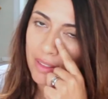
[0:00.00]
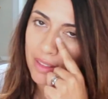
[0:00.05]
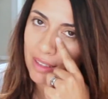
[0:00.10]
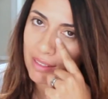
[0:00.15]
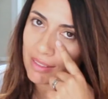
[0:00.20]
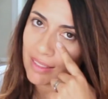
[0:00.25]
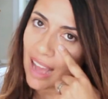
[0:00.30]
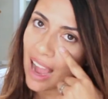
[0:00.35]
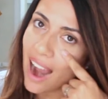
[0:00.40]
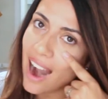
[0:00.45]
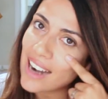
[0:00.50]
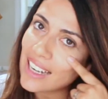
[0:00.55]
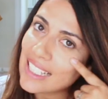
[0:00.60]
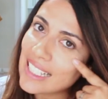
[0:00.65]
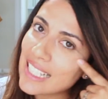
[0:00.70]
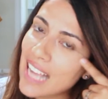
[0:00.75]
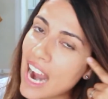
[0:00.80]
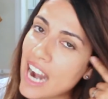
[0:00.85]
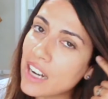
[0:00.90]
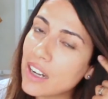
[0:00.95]
the dark
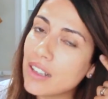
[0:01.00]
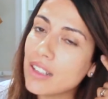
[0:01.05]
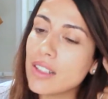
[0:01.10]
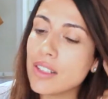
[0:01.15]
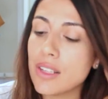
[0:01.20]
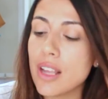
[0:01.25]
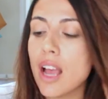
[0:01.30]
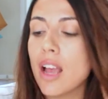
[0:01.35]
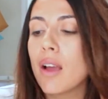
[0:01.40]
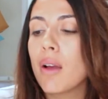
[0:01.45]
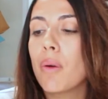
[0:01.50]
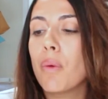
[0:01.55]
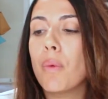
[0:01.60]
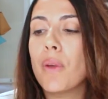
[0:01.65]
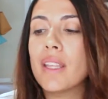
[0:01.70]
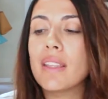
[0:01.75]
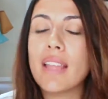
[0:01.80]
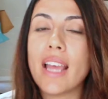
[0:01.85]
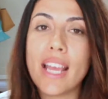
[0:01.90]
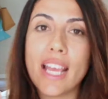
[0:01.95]
circles
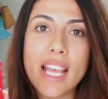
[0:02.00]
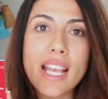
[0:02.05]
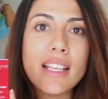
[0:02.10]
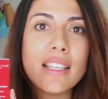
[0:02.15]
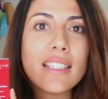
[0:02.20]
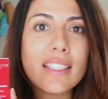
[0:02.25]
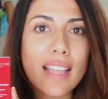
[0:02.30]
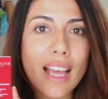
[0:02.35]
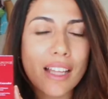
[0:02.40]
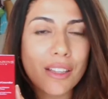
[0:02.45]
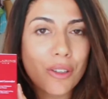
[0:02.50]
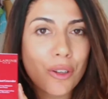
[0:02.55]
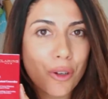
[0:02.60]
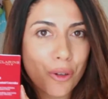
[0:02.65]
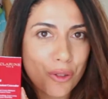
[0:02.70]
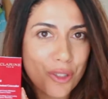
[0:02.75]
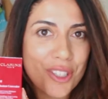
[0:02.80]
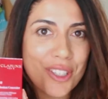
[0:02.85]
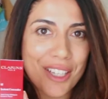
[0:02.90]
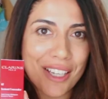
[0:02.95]
with the instant
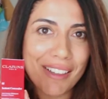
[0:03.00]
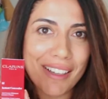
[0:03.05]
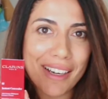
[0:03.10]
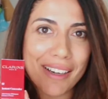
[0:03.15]
concealer.